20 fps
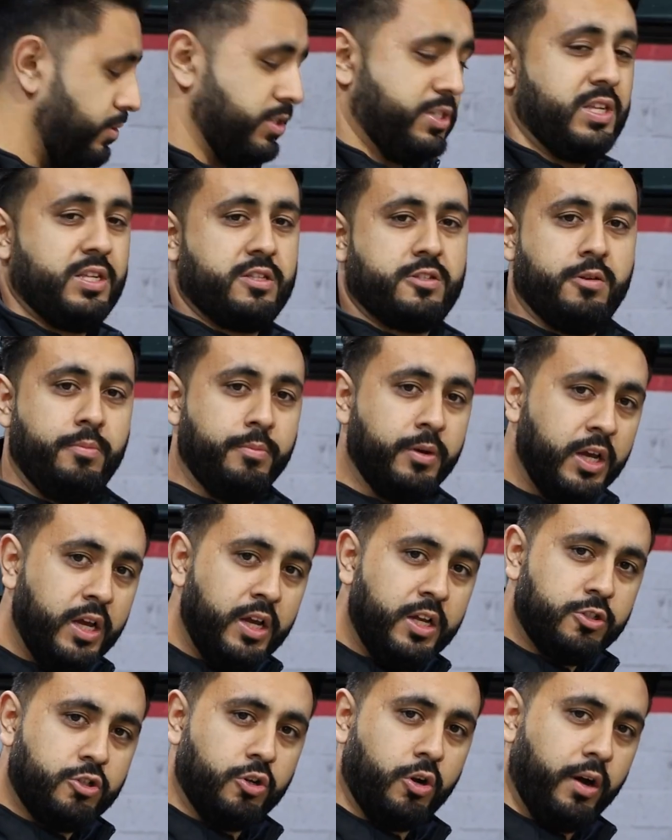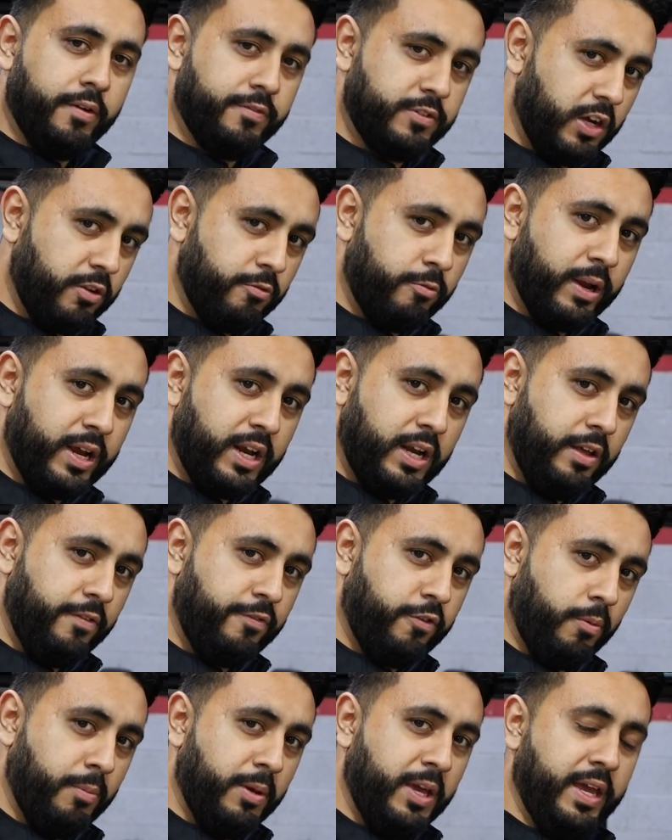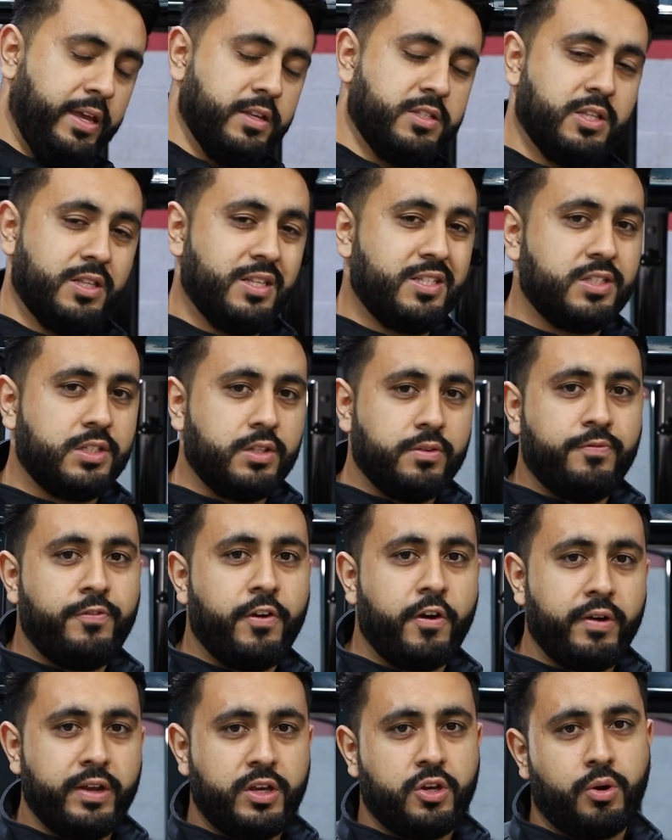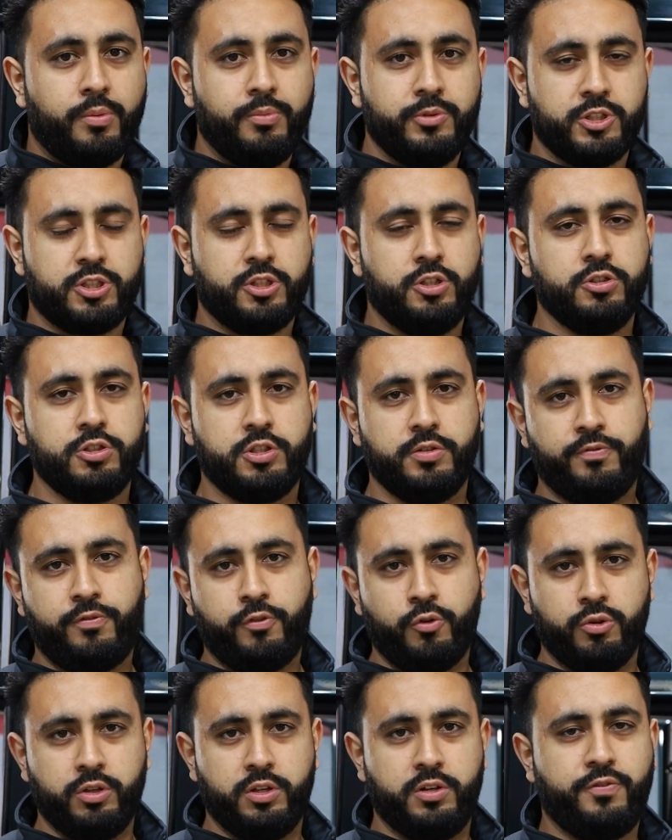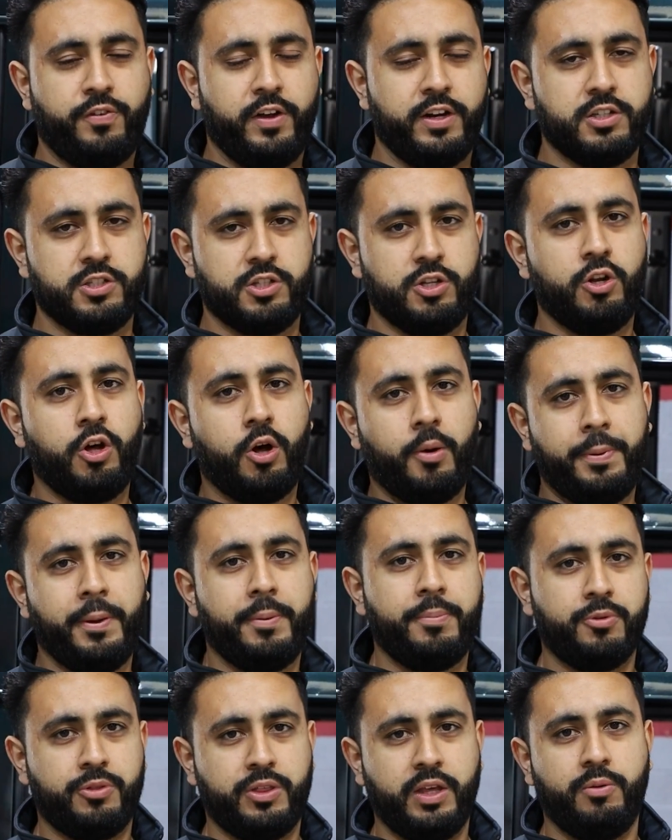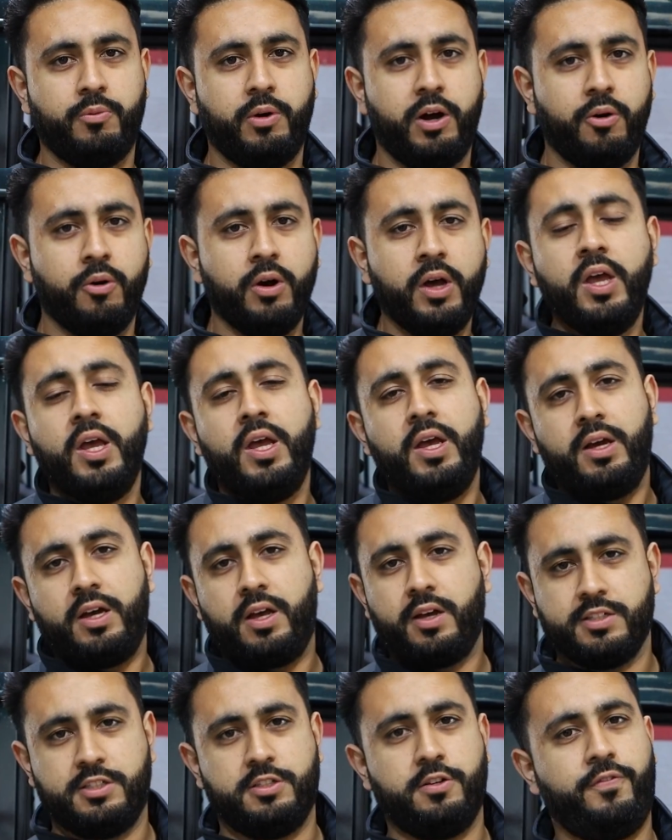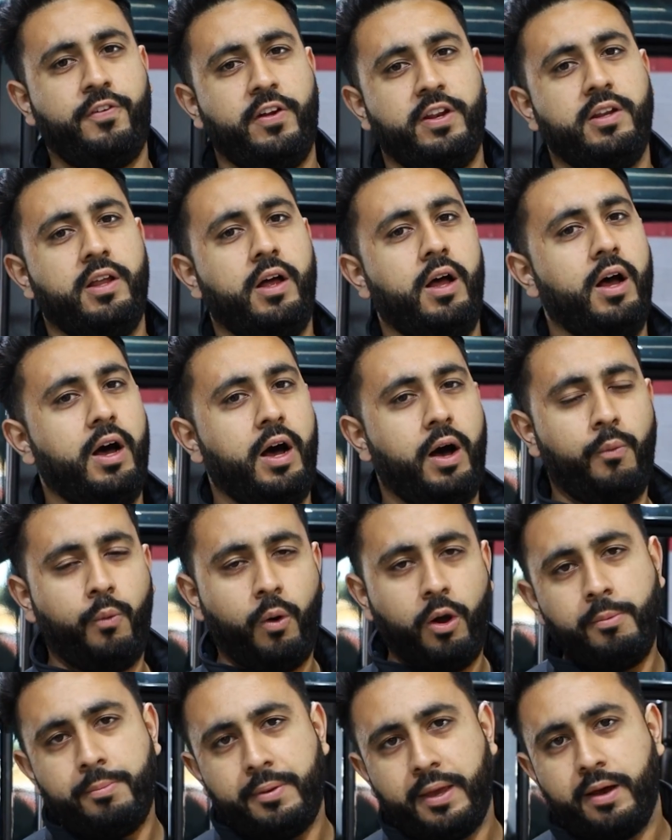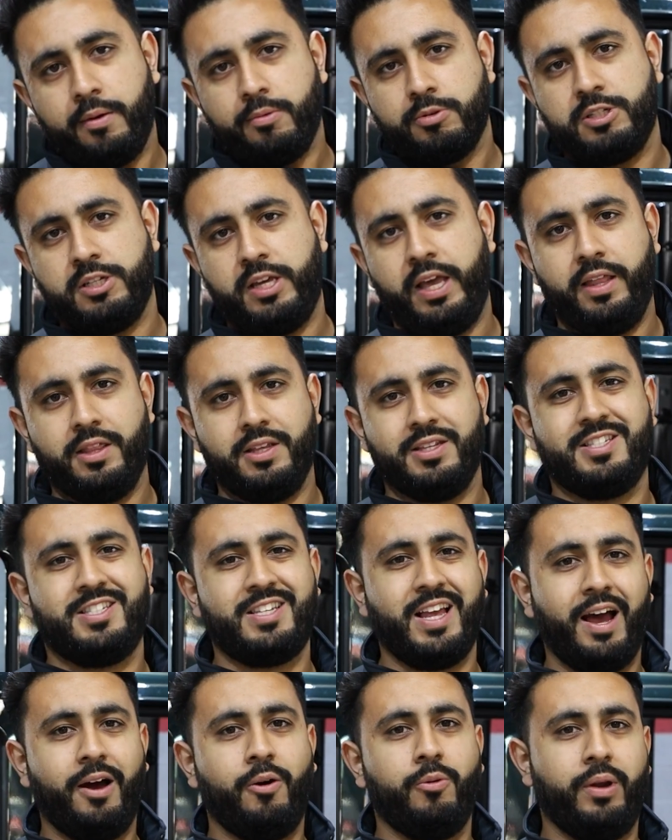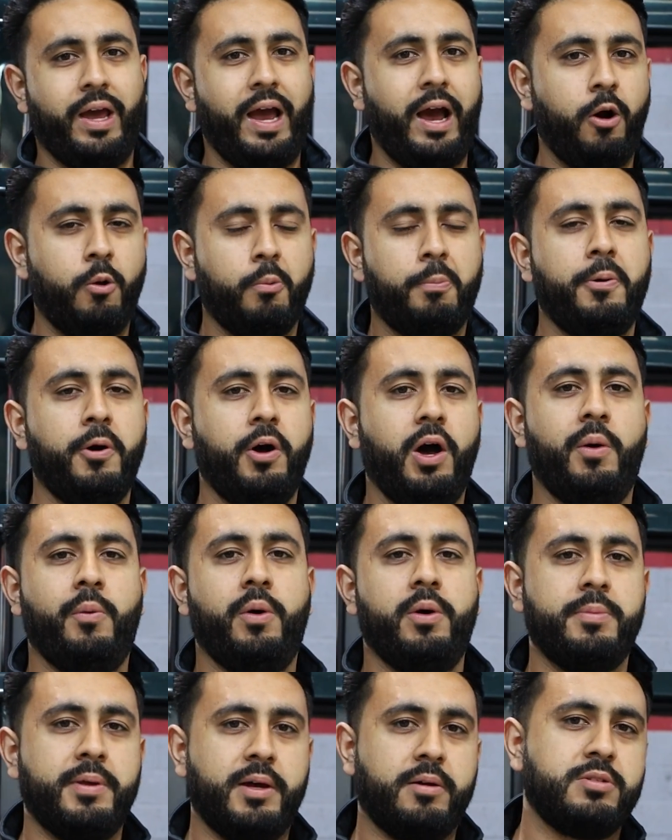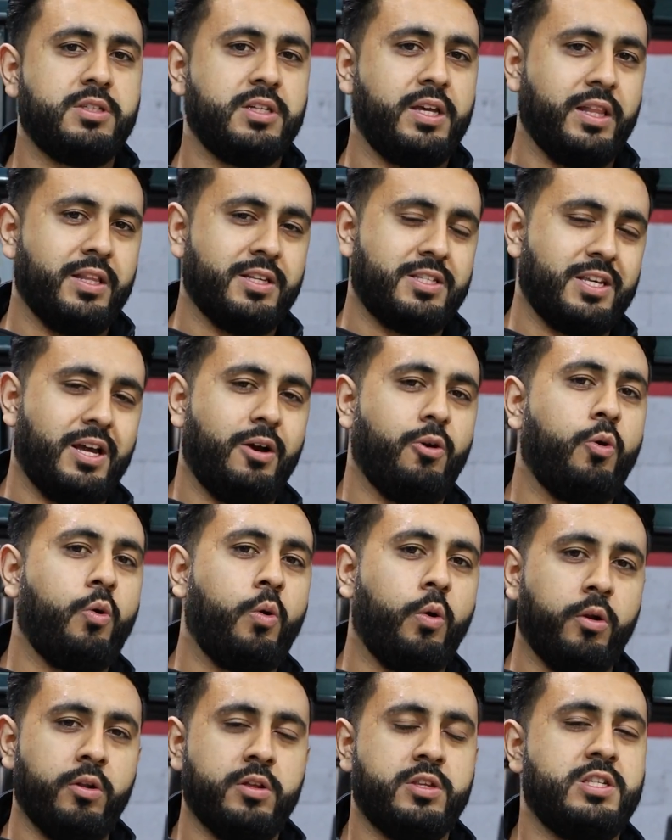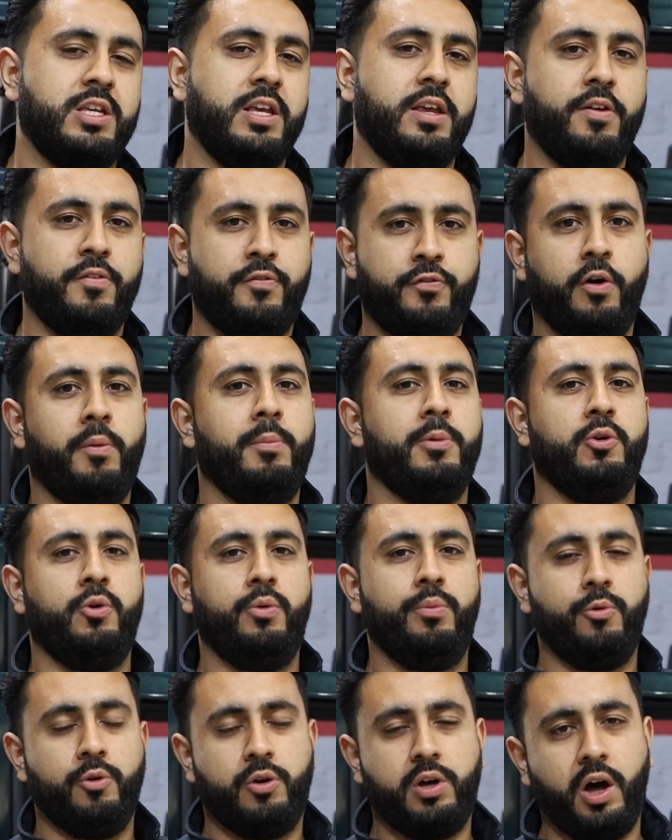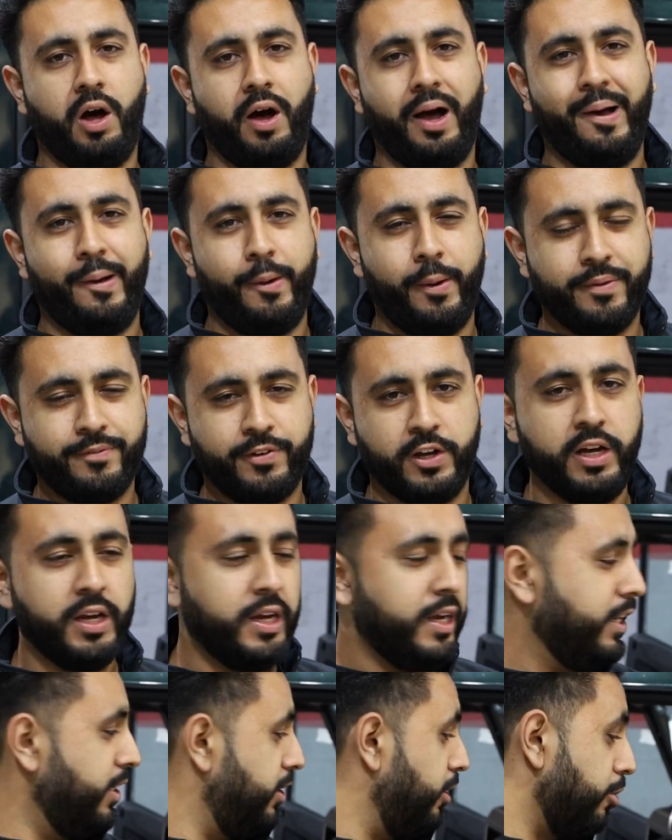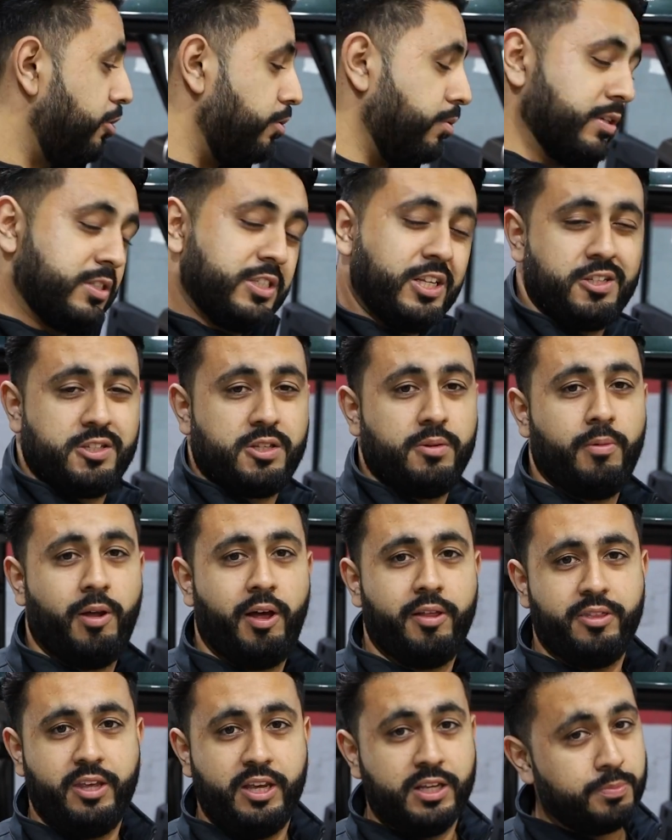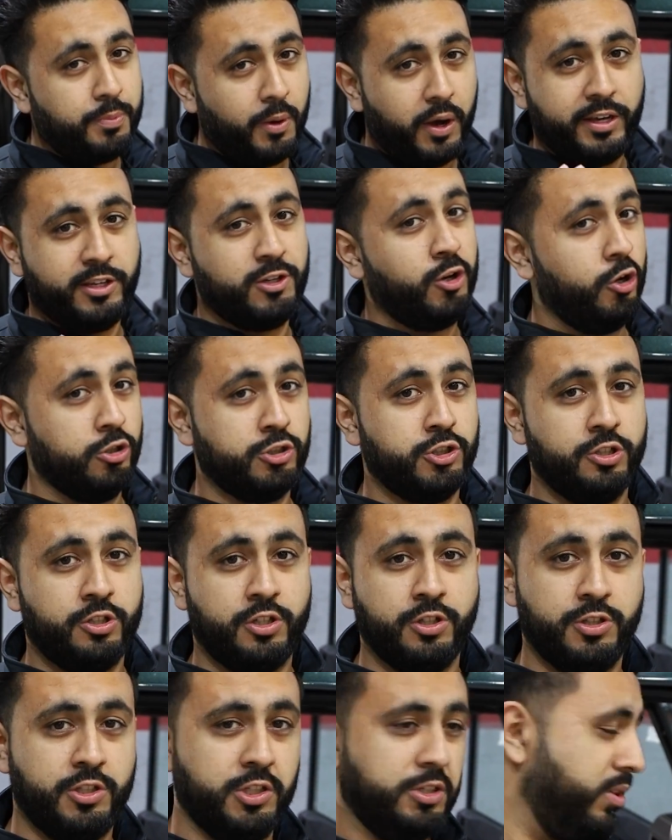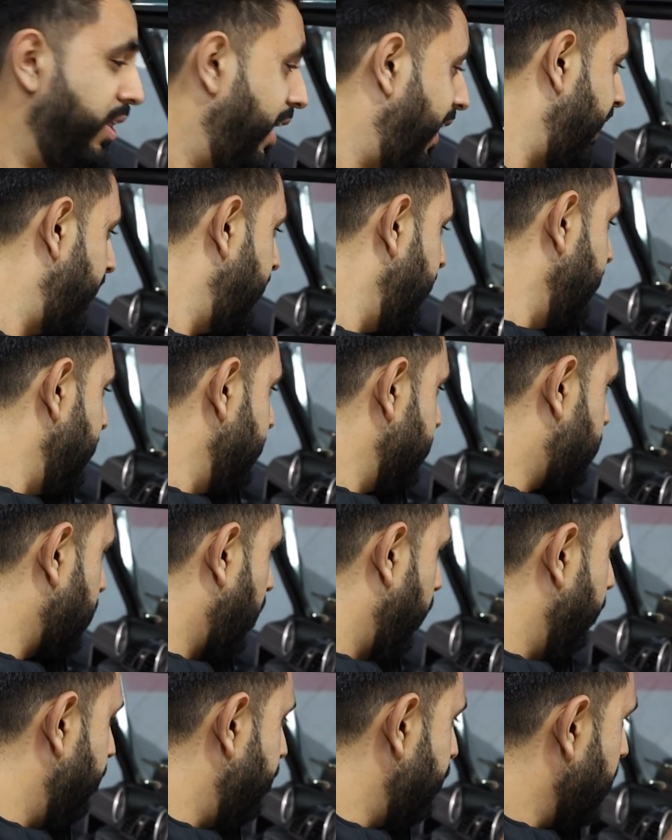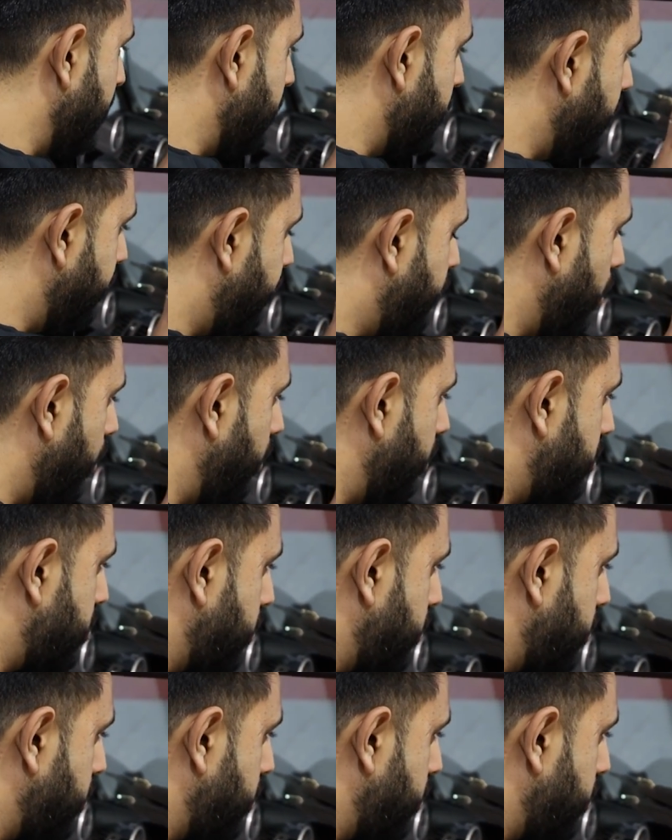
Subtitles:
the system, drive directly from here. So this is a very common solution for the Defenders. A lot of people think, well, car's a Defender, I won't be able to get the sound output, I won't be able to get the sound quality from a normal car. However, you do a system like this, by God, you can do that. So you've got the